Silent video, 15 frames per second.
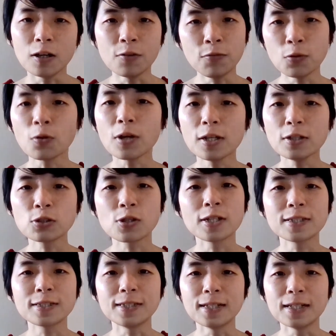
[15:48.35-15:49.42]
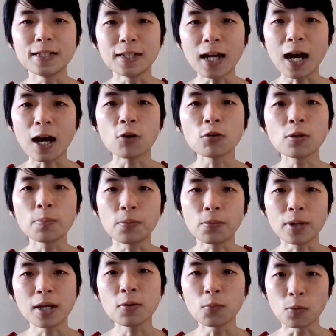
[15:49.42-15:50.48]
If you're interested in how the
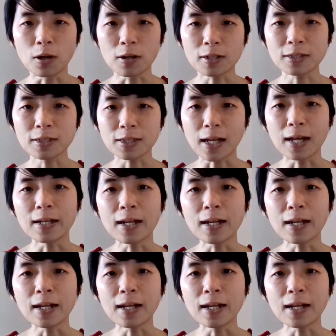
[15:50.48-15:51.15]
brain works